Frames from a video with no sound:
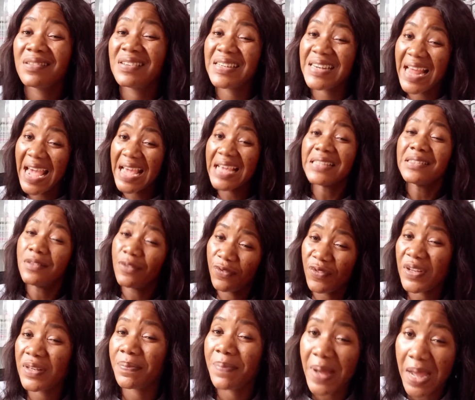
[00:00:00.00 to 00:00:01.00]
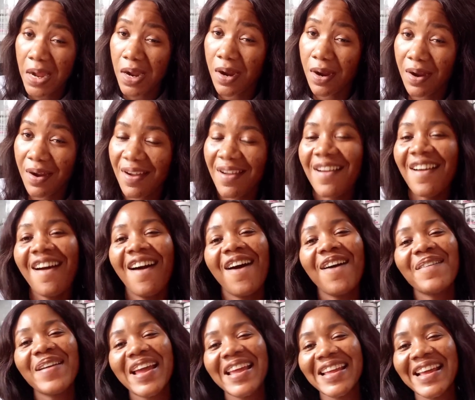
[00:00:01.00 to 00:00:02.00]
nice feedback
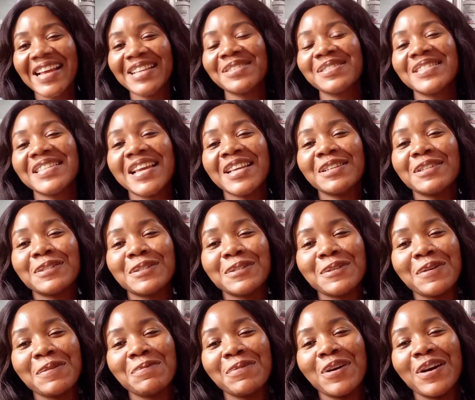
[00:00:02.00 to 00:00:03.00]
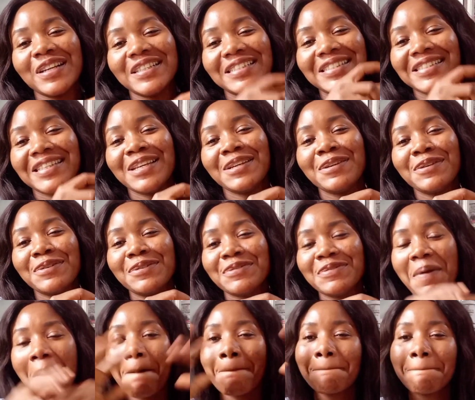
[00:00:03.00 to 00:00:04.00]
all right guys so thank you so much see
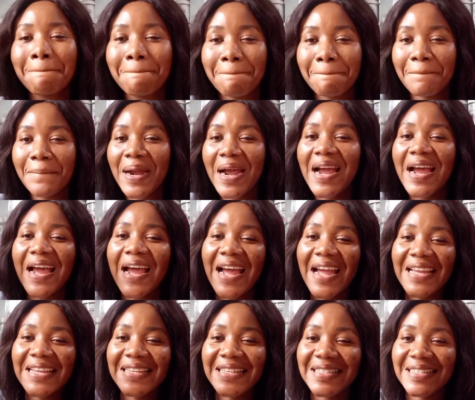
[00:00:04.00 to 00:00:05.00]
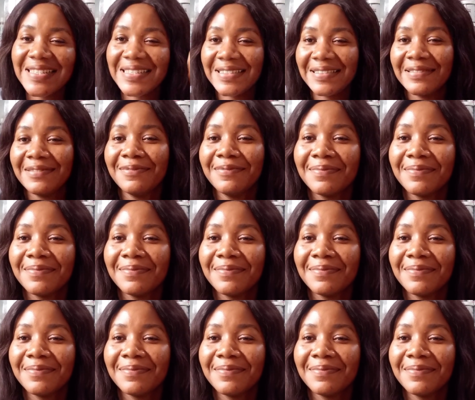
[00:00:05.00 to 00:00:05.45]
you Bye.